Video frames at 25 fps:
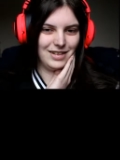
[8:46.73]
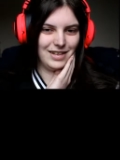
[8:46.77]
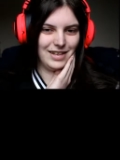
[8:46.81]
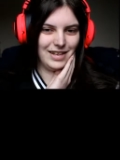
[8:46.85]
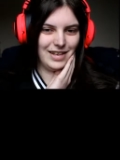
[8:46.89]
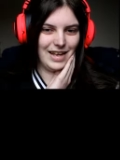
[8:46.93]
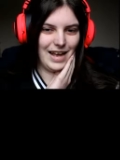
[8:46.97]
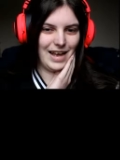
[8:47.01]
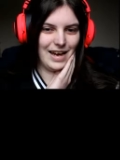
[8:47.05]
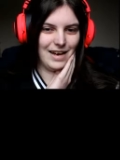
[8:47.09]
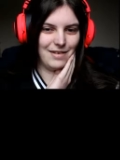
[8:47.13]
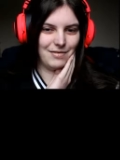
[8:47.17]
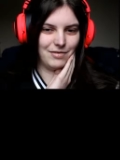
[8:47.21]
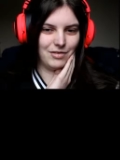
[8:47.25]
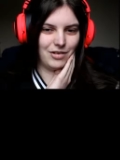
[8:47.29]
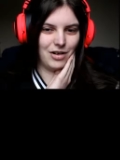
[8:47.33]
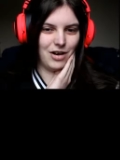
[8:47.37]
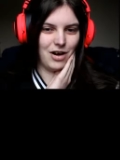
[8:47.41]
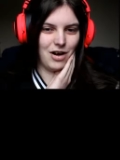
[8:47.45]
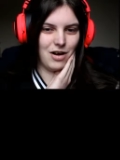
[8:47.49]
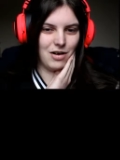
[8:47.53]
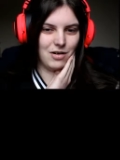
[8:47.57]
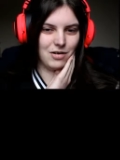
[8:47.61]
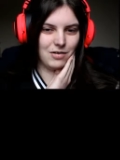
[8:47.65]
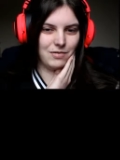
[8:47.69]
get it
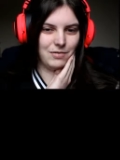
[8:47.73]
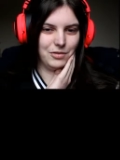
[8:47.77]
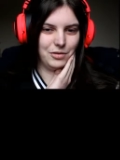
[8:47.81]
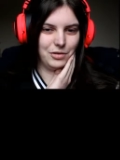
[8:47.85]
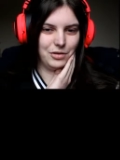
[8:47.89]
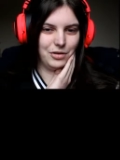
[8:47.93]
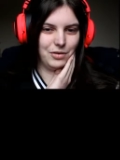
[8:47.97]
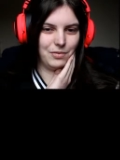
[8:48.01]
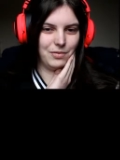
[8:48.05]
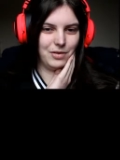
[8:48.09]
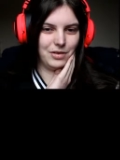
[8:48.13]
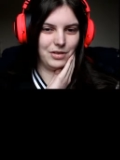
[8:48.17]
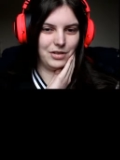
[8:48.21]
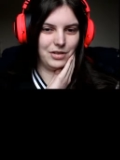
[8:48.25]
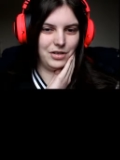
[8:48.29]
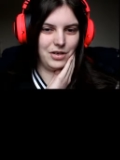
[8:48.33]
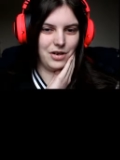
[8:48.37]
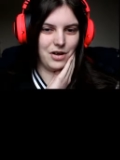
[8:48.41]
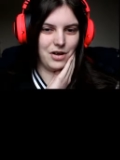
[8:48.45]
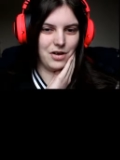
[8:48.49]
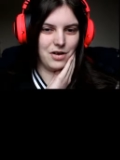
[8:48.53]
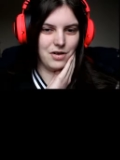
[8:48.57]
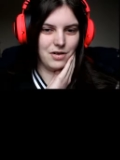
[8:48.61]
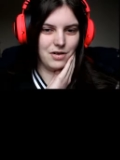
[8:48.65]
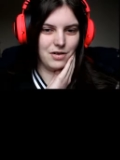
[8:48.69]
wrong, which you don't want to
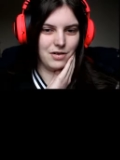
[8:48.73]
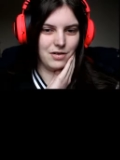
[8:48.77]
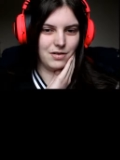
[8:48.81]
do.